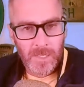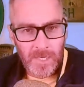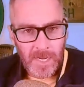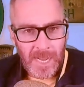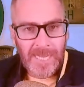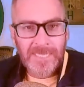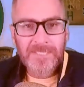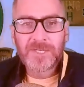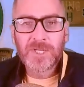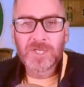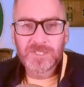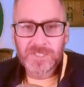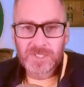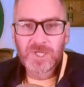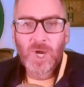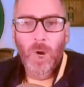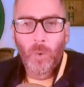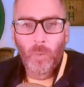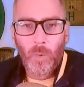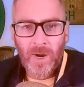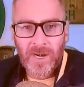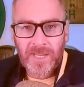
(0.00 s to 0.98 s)
I just
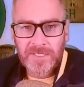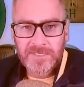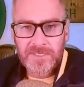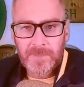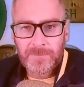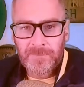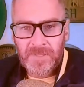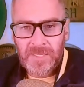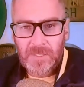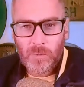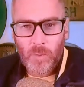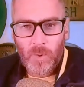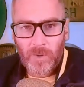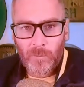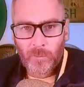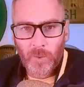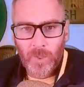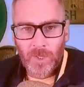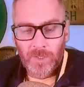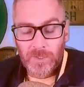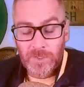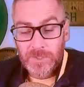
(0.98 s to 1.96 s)
don't want it to be where
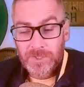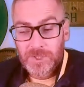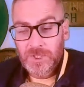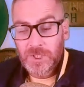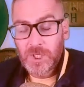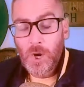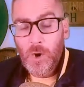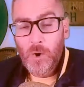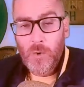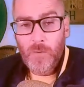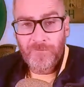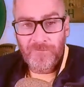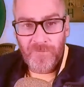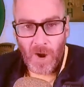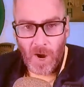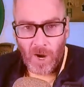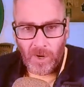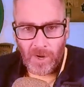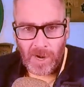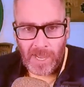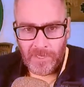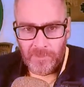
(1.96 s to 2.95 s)
we're too
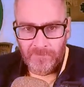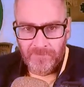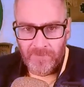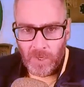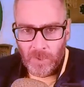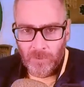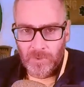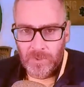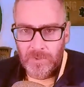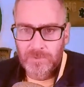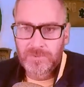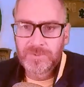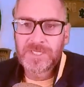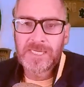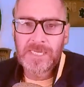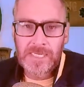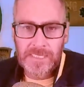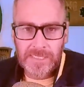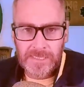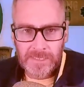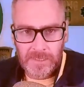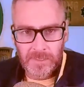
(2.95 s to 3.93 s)
far out of our
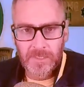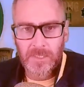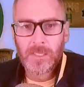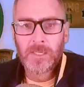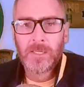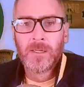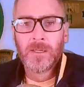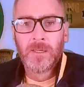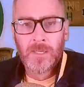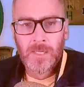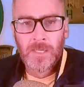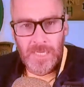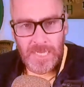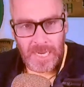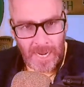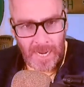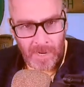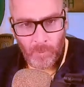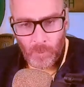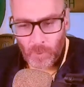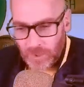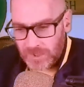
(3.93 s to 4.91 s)
routine
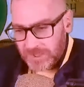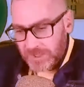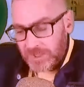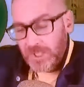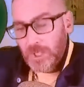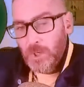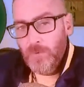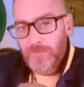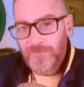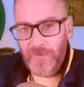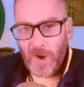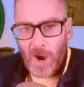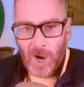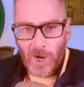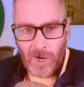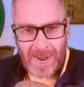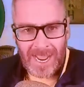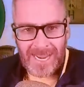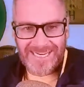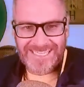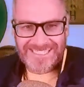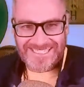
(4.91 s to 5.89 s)
and we're too far
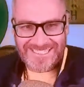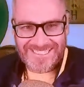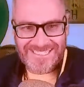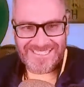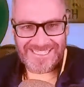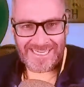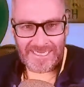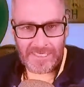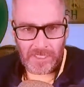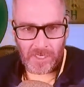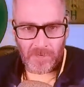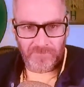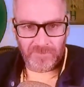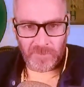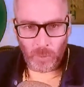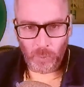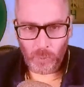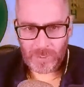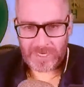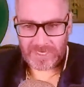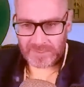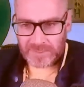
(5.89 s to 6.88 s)
out of sync of the
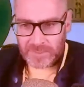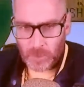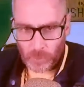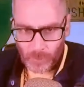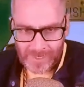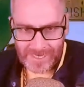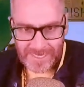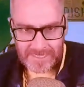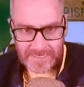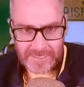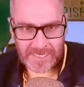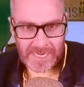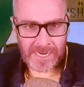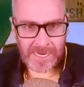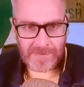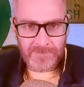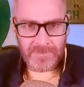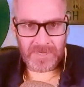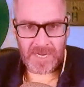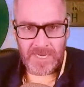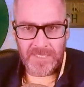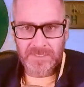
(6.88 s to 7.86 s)
week-to-week
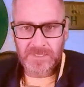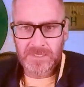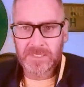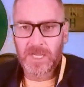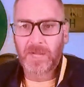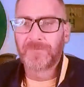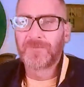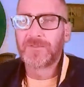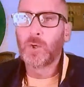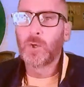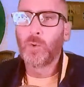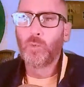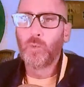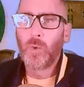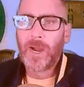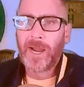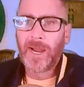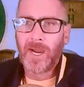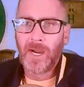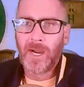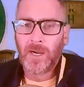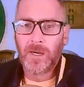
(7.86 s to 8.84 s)
game day stuff to
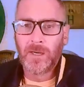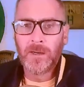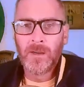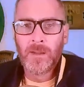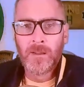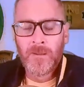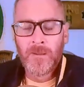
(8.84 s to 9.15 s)
where